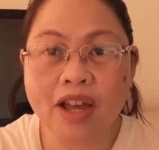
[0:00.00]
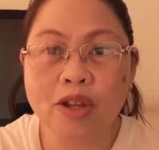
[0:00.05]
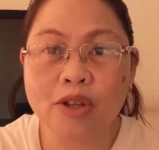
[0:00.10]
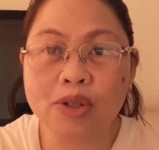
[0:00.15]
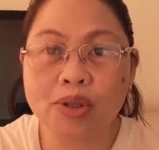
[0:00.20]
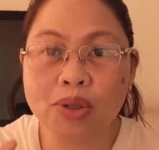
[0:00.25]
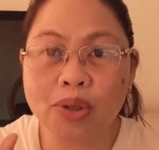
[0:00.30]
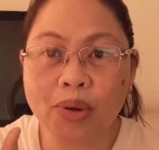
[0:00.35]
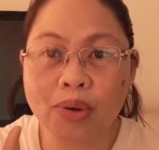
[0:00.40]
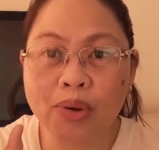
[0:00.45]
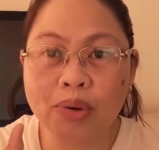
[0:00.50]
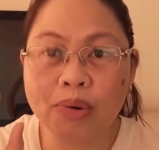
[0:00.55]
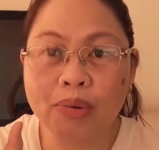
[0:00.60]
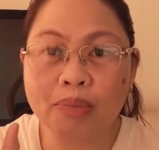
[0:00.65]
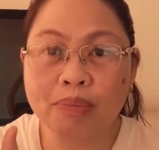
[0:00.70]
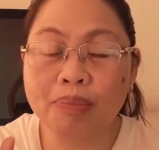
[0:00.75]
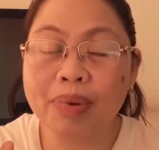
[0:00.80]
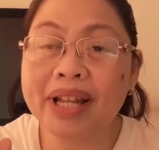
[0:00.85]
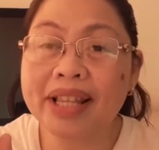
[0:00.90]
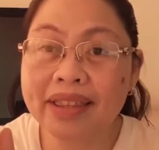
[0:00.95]

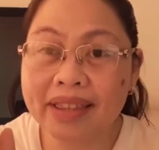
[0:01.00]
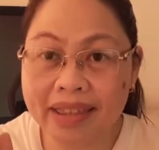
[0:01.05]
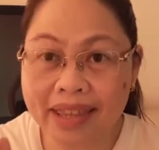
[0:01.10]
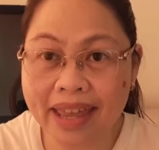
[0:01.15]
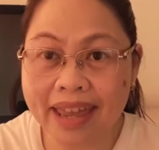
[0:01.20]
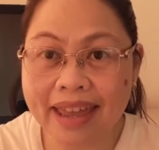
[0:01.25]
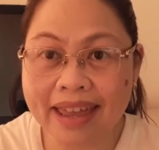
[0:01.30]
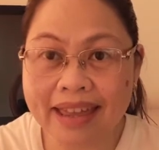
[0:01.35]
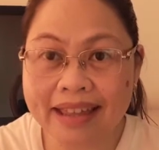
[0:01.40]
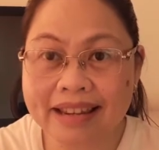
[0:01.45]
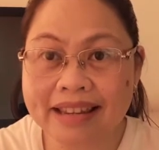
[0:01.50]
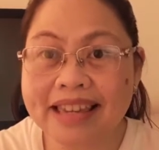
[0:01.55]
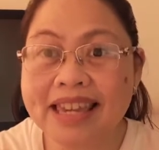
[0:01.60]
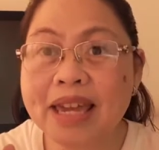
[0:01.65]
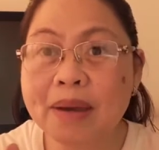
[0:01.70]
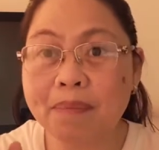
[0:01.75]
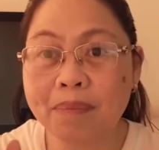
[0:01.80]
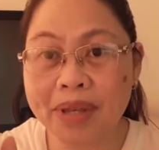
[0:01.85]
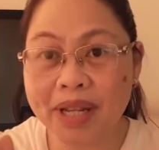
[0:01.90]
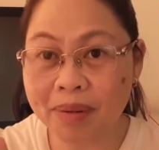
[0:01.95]
so, but then,
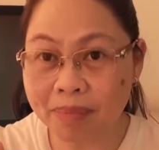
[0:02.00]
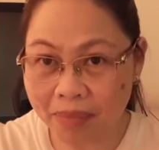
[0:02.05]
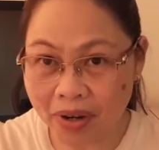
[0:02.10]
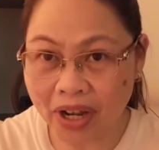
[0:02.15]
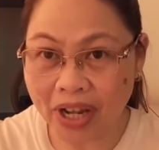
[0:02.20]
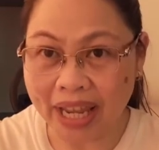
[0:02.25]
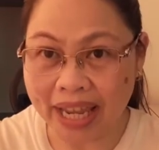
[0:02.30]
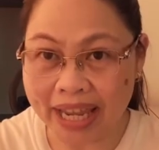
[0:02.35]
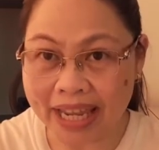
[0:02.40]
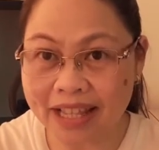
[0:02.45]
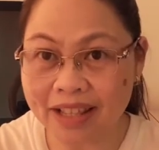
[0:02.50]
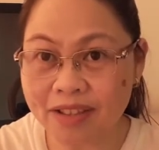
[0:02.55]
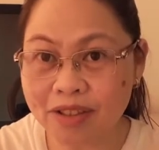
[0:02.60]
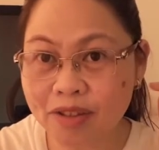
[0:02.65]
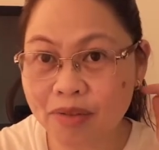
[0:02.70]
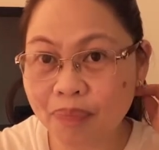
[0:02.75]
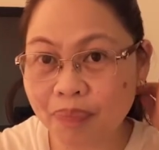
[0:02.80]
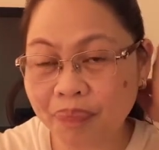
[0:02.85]
keep in mind,